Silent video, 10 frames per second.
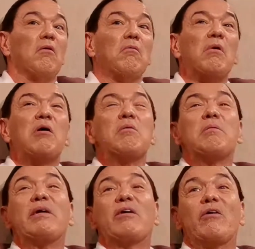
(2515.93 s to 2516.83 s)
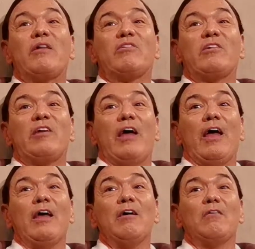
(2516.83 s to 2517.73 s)
Where are we going
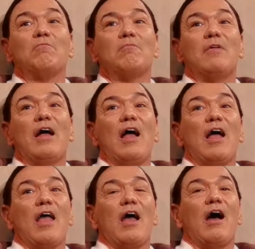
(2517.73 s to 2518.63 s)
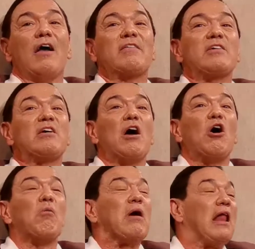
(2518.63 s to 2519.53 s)
today? I said,
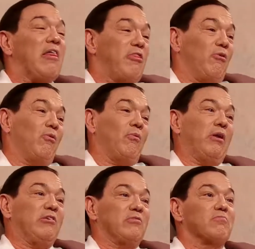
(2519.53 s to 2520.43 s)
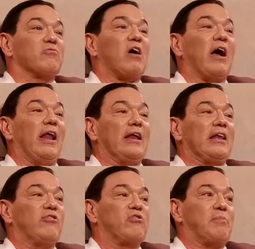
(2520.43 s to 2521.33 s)
well, I thought we'd try a
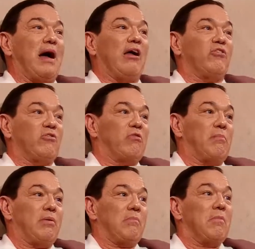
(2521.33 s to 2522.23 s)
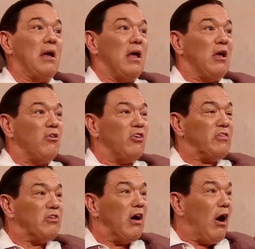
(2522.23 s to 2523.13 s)
little trip out to Ripon. She
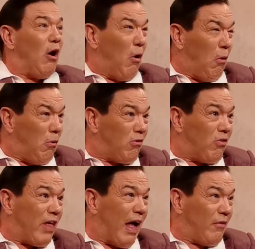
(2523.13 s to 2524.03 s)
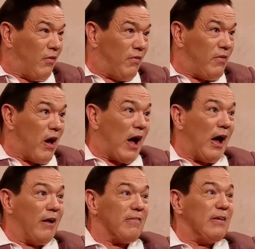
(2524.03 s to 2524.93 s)
said, oh, that's
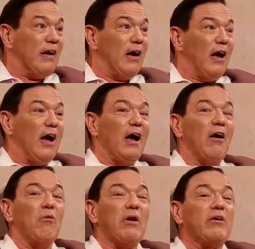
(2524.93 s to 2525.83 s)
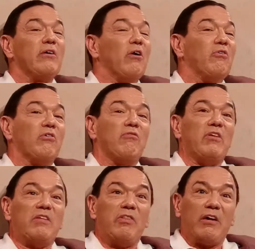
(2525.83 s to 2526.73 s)
nice. We could go to
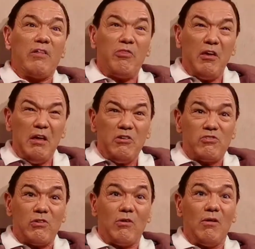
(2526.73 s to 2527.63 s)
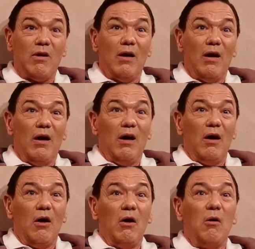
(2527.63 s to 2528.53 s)
visit the cathedral.
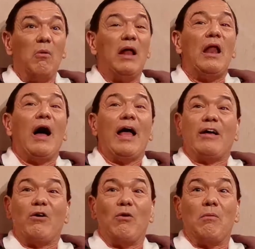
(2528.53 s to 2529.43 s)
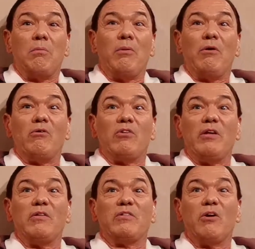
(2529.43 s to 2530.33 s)
We like old
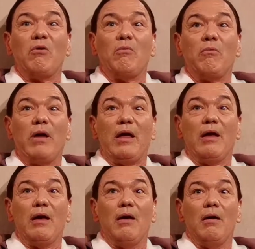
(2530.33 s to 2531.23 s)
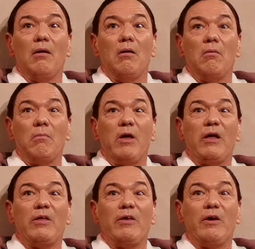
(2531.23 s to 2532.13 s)
buildings, don't we?
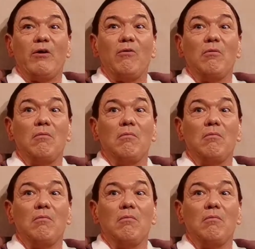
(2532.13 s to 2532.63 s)
Me and you.